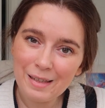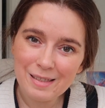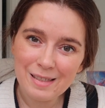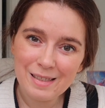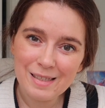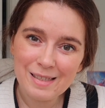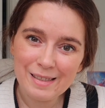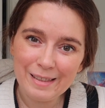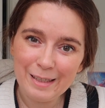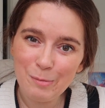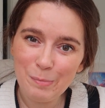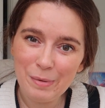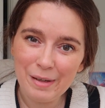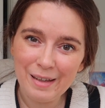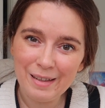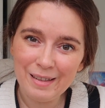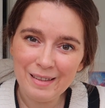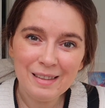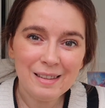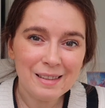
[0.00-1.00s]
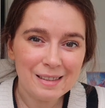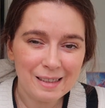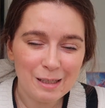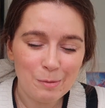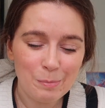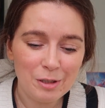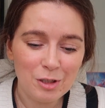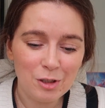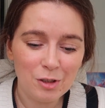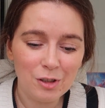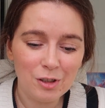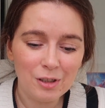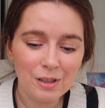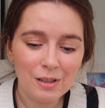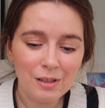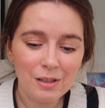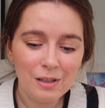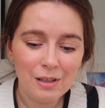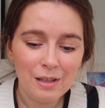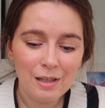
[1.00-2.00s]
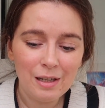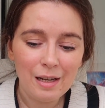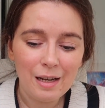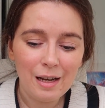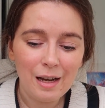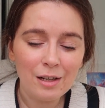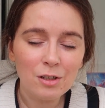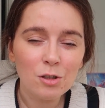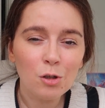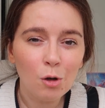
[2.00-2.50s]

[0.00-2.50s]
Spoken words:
to the sleepy duck, and